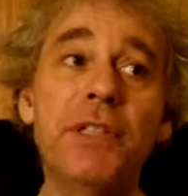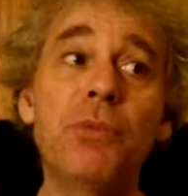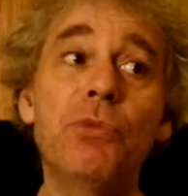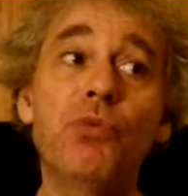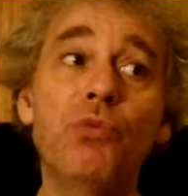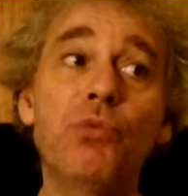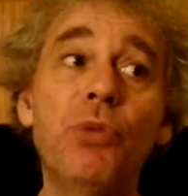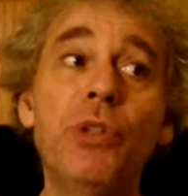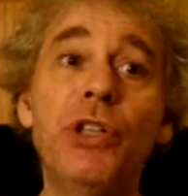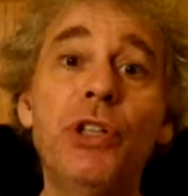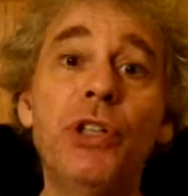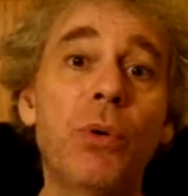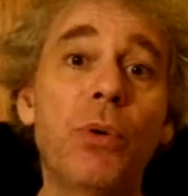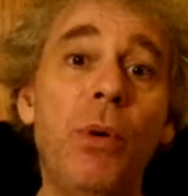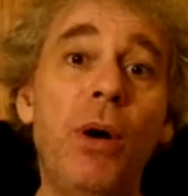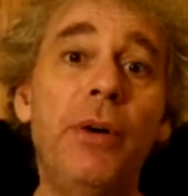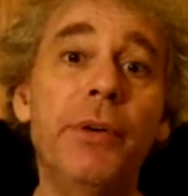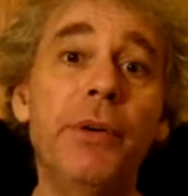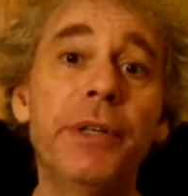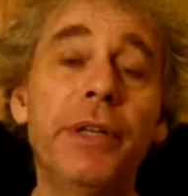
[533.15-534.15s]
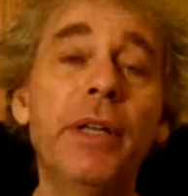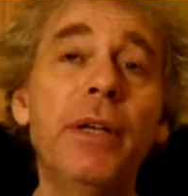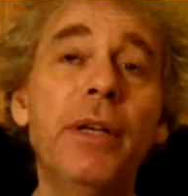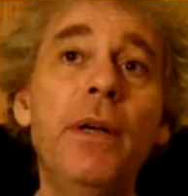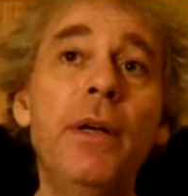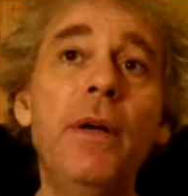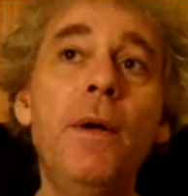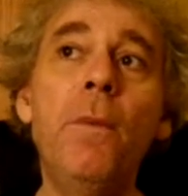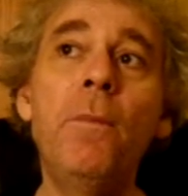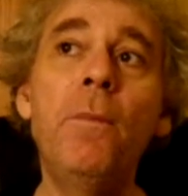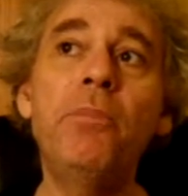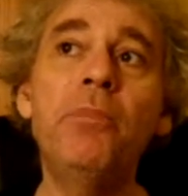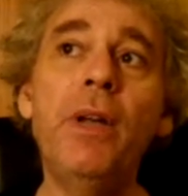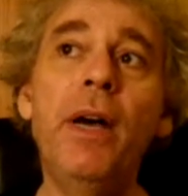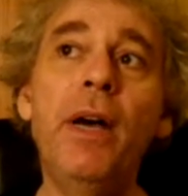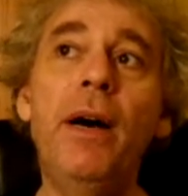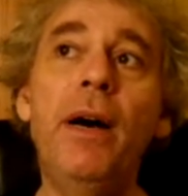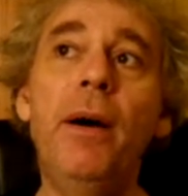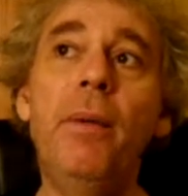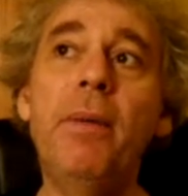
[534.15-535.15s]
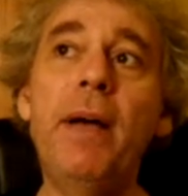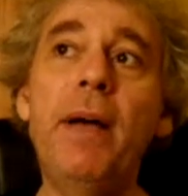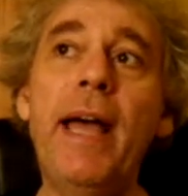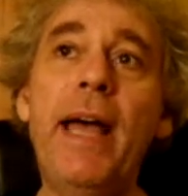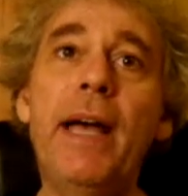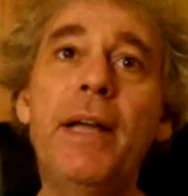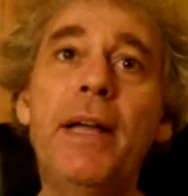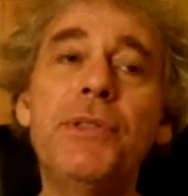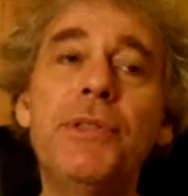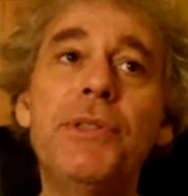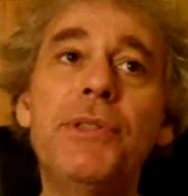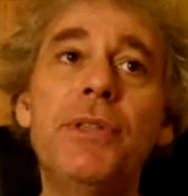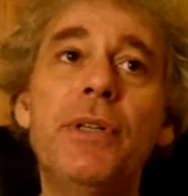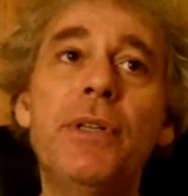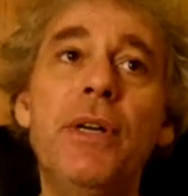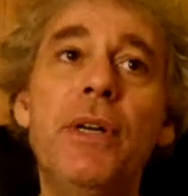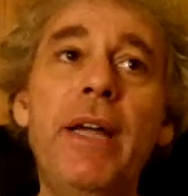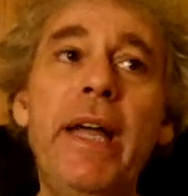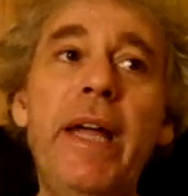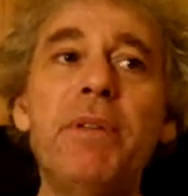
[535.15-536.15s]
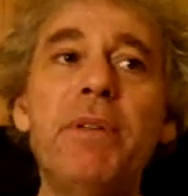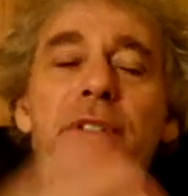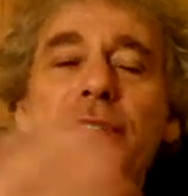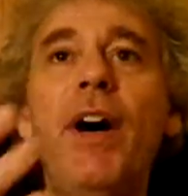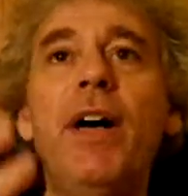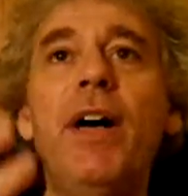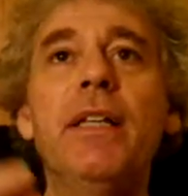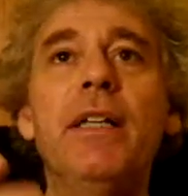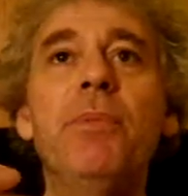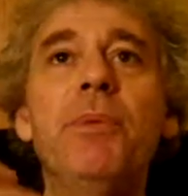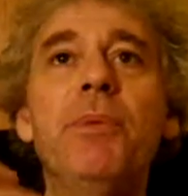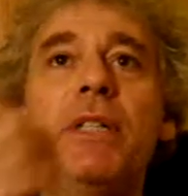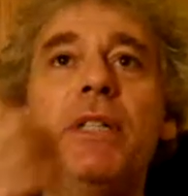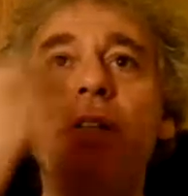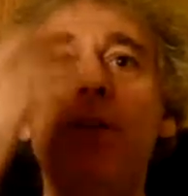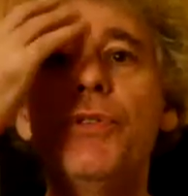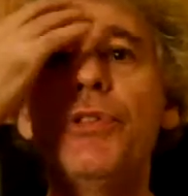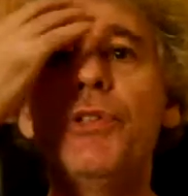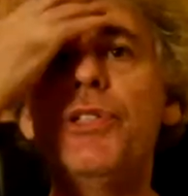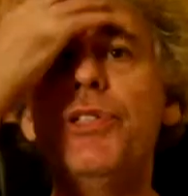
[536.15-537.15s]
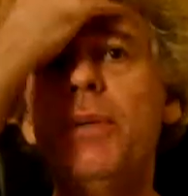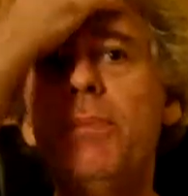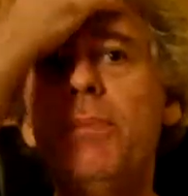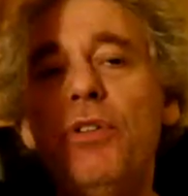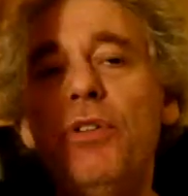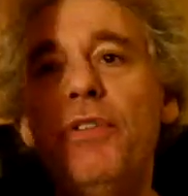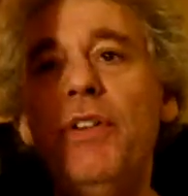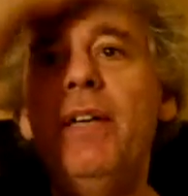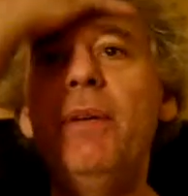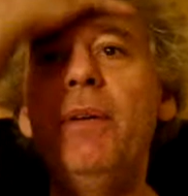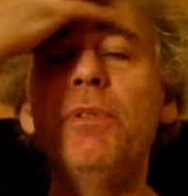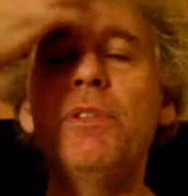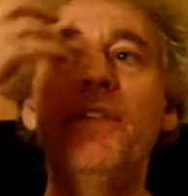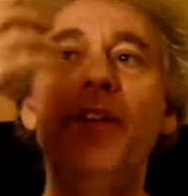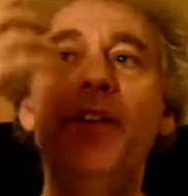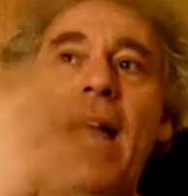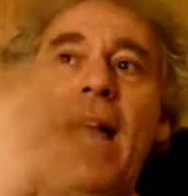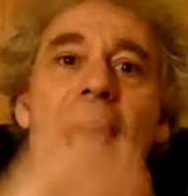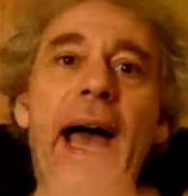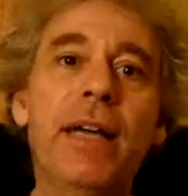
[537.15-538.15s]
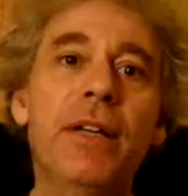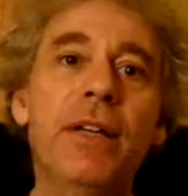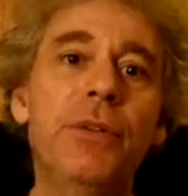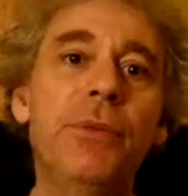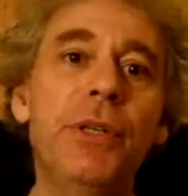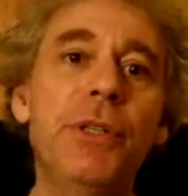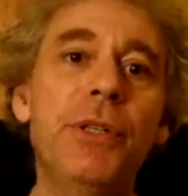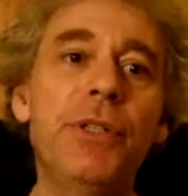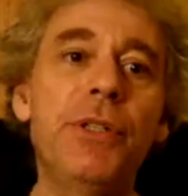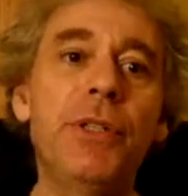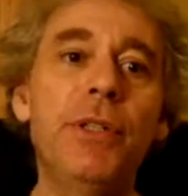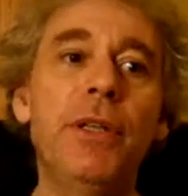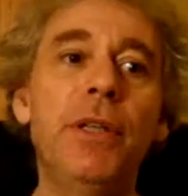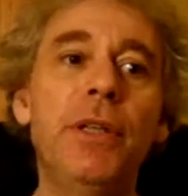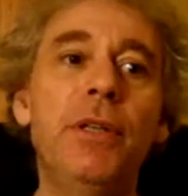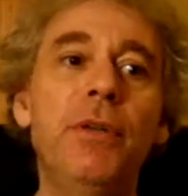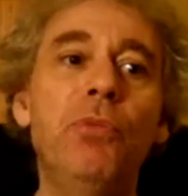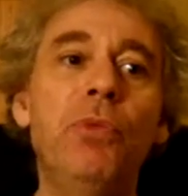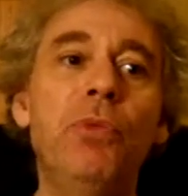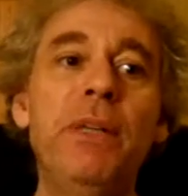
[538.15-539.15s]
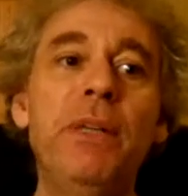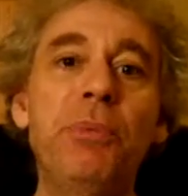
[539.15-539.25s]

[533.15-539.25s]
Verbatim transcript: It was really good quality, um, and it was fun. It was an interesting movie. It was very accurate to the what